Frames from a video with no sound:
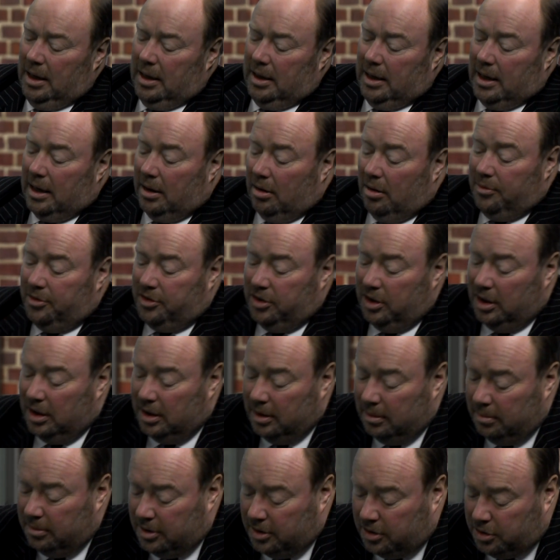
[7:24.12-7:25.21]
Now, obviously,
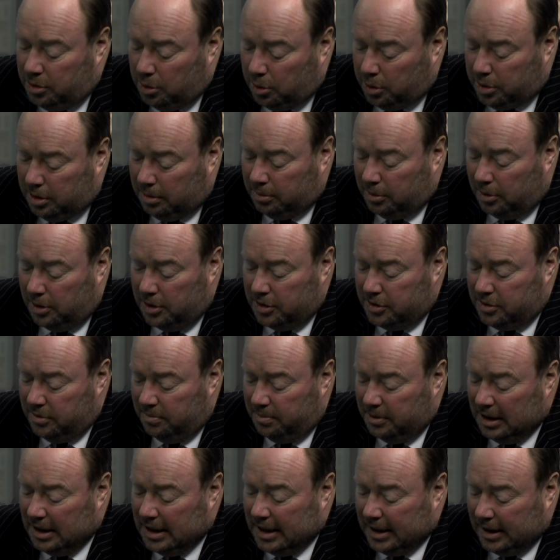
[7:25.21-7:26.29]
the talking points have
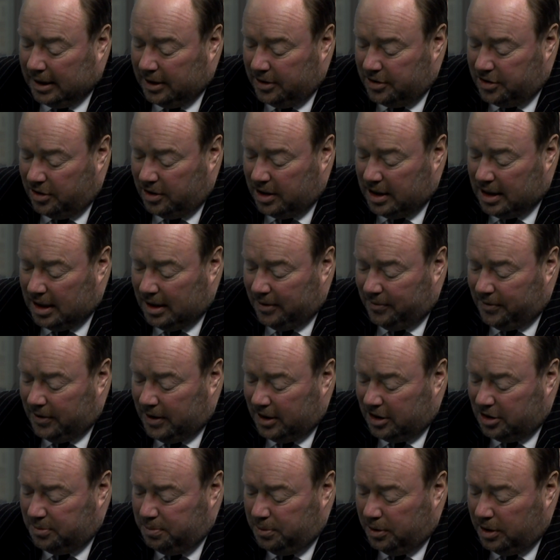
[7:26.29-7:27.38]
been Lancaster and
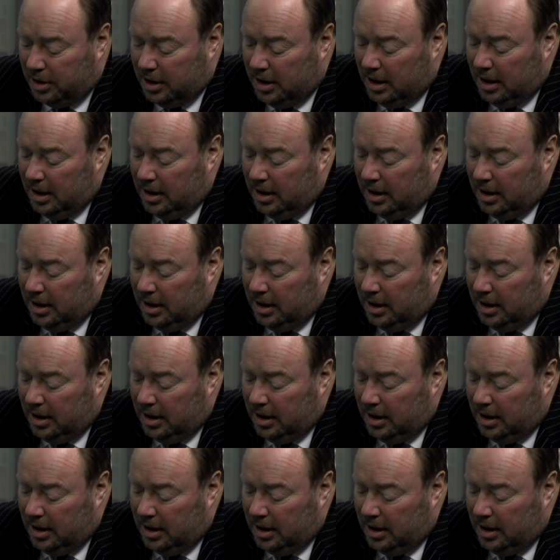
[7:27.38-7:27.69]
Halifax, but